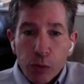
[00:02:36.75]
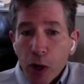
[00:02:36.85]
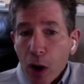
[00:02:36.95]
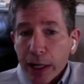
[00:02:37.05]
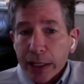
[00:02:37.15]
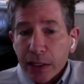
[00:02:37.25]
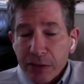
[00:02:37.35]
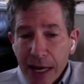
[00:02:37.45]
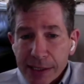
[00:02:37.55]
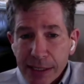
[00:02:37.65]
regarding
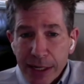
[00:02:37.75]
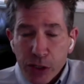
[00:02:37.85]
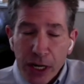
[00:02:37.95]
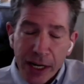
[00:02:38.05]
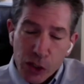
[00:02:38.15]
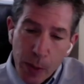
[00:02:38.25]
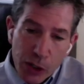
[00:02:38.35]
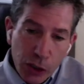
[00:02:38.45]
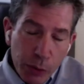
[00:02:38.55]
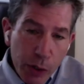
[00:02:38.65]
the vaccination and
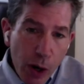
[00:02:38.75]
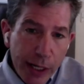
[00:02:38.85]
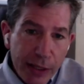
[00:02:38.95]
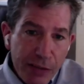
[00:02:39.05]
especially regarding